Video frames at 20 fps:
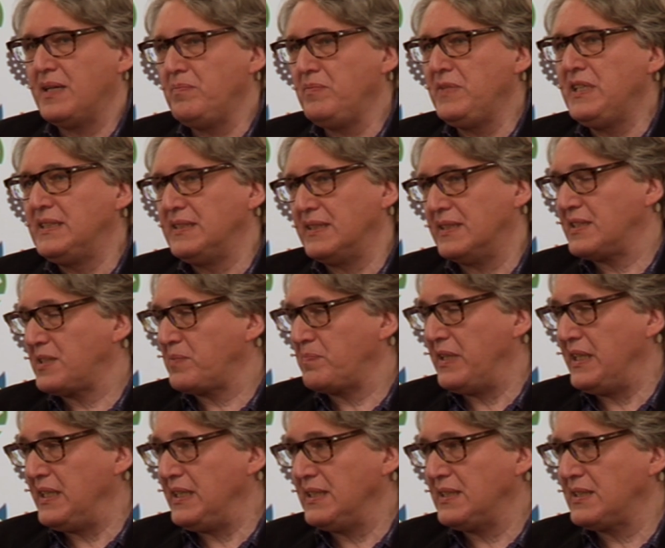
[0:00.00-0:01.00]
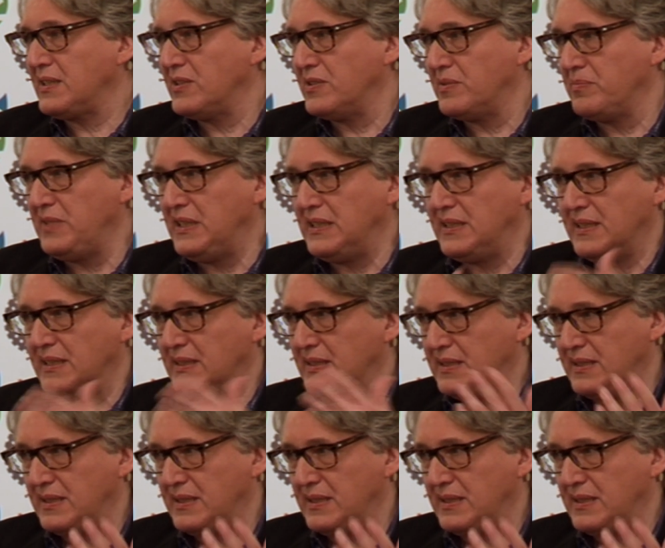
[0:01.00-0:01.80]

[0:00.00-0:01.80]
media space or media